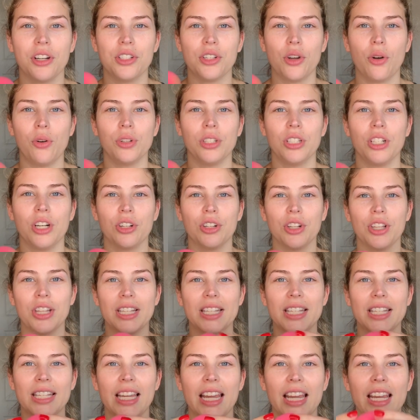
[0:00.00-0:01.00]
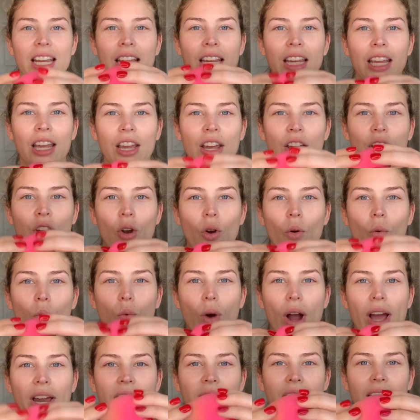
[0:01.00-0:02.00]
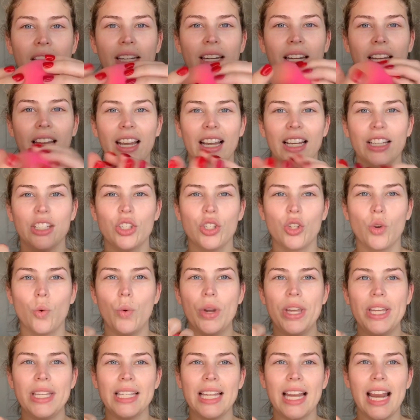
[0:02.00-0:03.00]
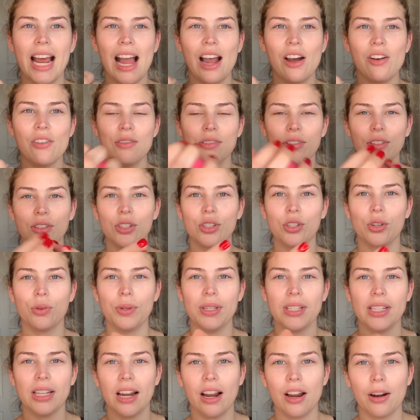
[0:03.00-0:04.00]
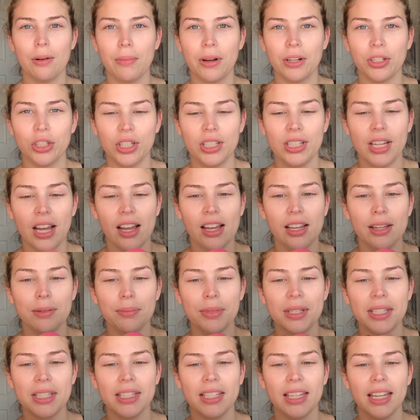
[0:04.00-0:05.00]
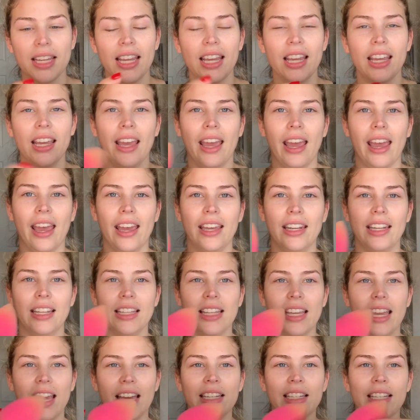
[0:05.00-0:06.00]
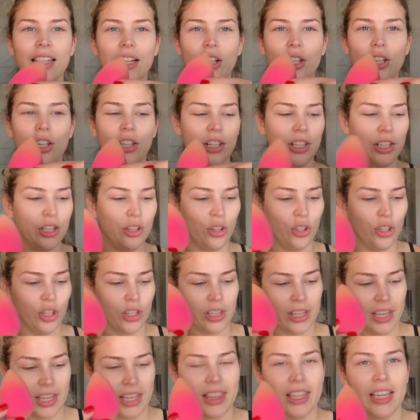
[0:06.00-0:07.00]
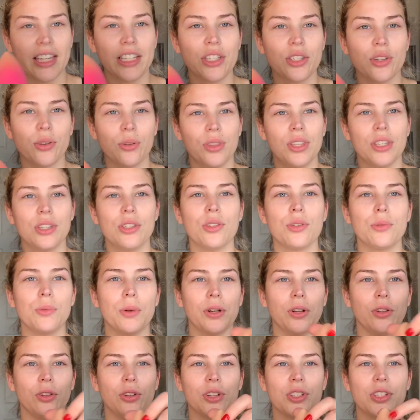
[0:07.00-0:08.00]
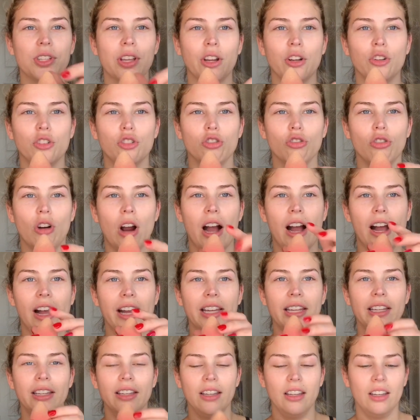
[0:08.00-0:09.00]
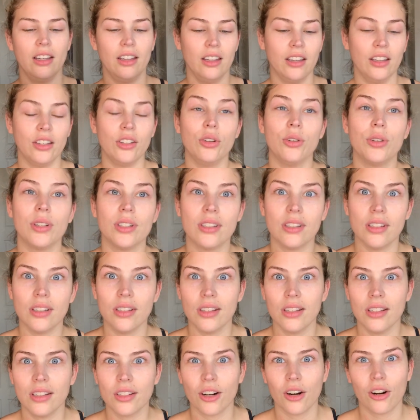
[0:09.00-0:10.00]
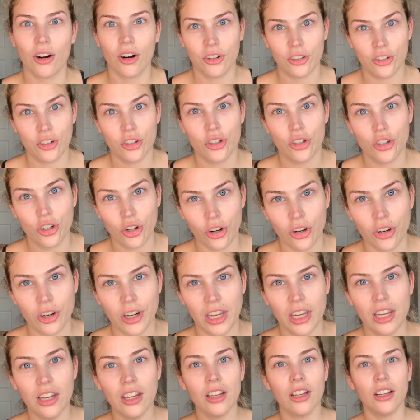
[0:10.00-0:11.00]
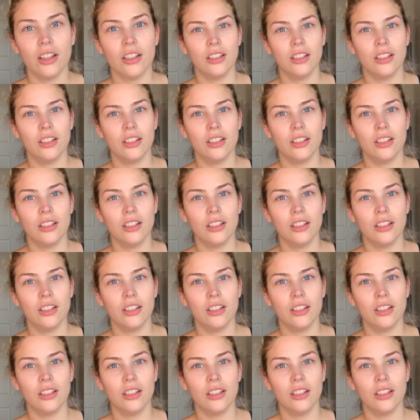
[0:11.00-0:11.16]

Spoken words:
is hold it under the sink, wet it, squeeze it out a bunch of times. And in the end, it'll look like this. So this is what it looks like dry. You can see these are dirty.